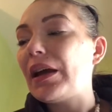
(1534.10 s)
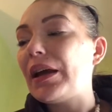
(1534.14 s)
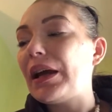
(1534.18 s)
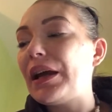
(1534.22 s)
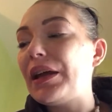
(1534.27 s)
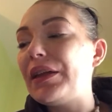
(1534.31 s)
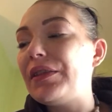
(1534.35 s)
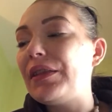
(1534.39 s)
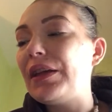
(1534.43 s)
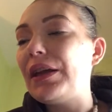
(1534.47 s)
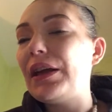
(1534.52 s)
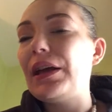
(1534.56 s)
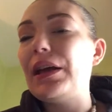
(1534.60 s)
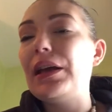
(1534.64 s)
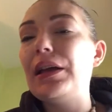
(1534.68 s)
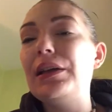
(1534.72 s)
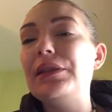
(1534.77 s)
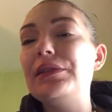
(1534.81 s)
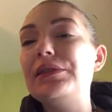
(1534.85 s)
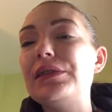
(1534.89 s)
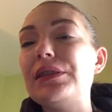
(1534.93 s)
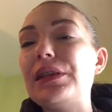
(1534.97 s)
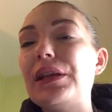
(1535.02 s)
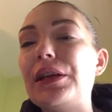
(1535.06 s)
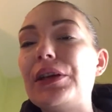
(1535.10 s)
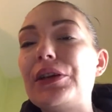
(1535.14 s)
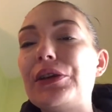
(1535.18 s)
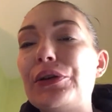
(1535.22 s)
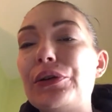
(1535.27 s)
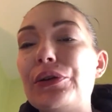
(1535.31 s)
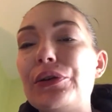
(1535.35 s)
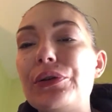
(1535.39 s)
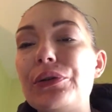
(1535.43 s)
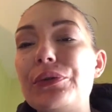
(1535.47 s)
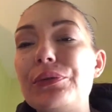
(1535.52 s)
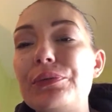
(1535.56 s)
And then take
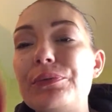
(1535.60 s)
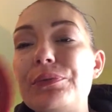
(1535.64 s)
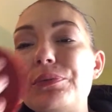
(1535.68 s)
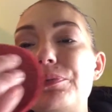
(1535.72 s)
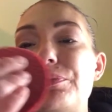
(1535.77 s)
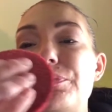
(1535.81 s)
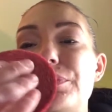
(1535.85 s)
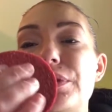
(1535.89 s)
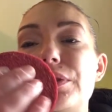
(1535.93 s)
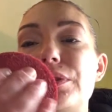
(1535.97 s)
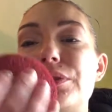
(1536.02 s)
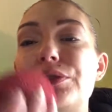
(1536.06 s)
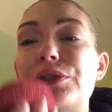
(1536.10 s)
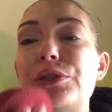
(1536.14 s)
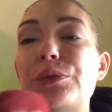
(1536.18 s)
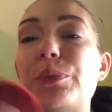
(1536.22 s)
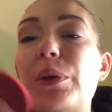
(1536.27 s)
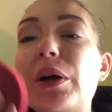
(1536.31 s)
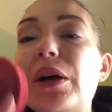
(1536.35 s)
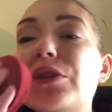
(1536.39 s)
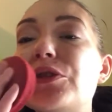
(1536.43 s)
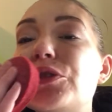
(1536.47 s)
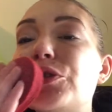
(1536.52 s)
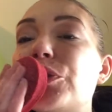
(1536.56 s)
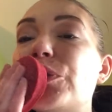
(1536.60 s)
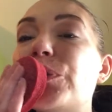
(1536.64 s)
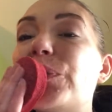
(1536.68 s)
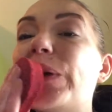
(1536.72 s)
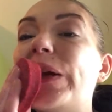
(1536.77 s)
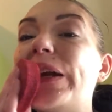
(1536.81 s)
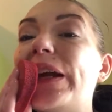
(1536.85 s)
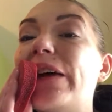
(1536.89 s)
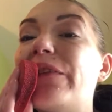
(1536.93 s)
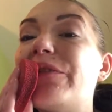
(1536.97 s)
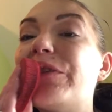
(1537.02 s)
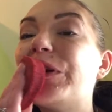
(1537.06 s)
your little sponge or
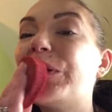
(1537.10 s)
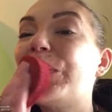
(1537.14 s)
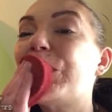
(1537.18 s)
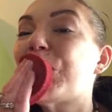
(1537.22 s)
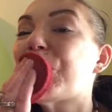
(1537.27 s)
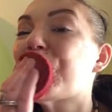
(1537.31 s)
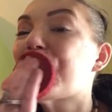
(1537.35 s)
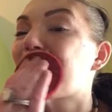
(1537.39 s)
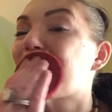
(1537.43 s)
whatever